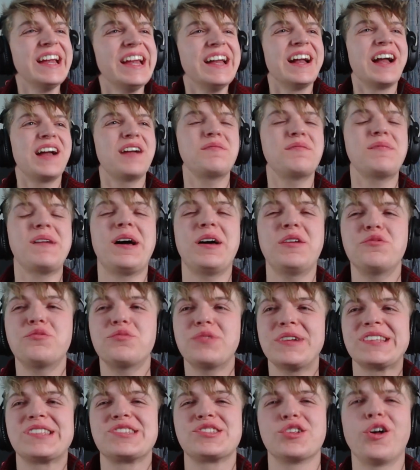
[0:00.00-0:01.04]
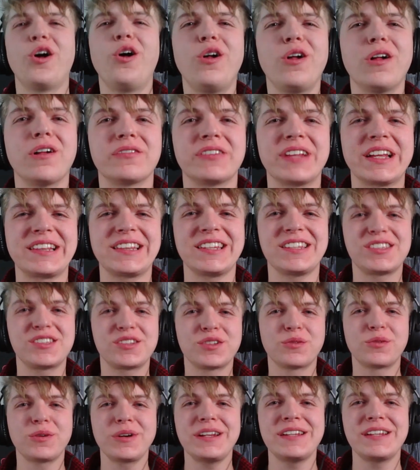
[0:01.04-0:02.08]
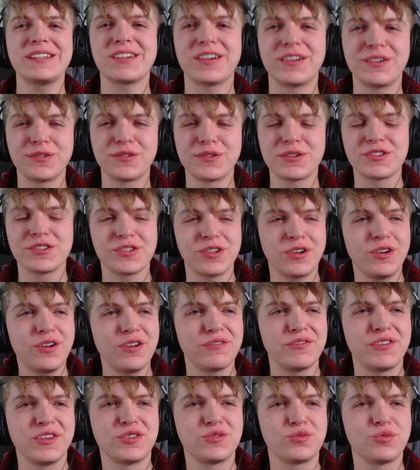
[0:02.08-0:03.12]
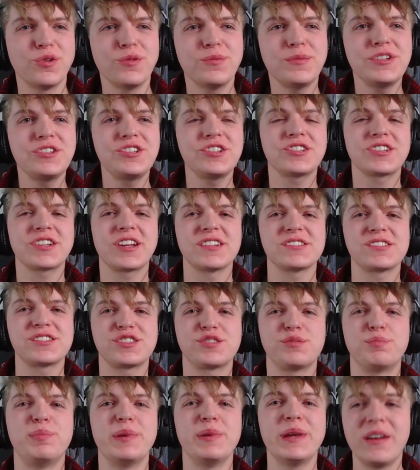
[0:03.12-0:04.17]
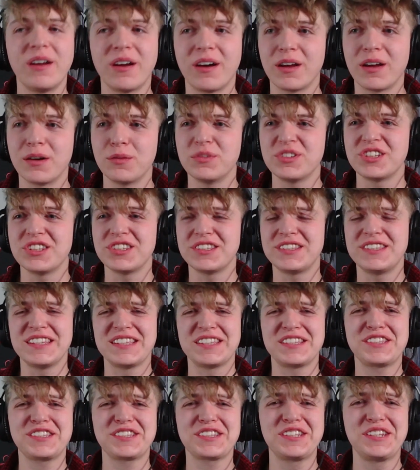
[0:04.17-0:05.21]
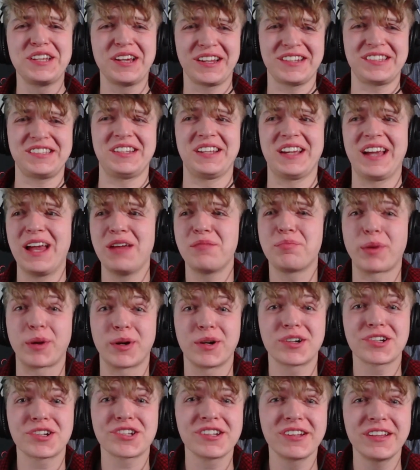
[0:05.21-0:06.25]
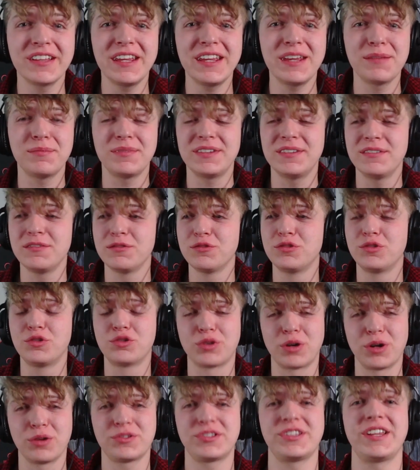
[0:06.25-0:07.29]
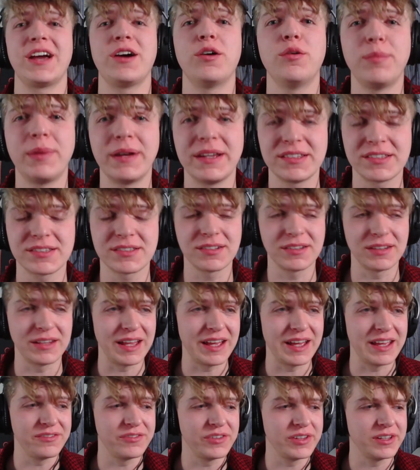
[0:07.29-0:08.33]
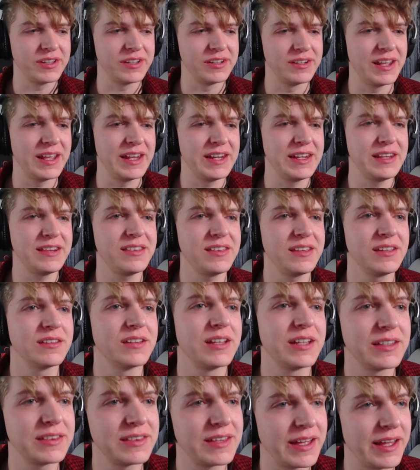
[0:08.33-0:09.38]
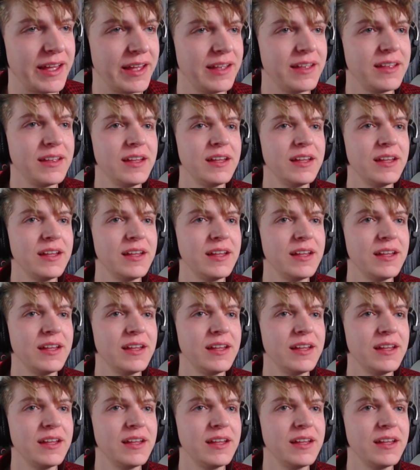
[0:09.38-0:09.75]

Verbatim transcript: I'm unresolved. Like this story is unresolved. This woman just got spit on, which is disgusting. I personally am grossed out by saliva and anything like that.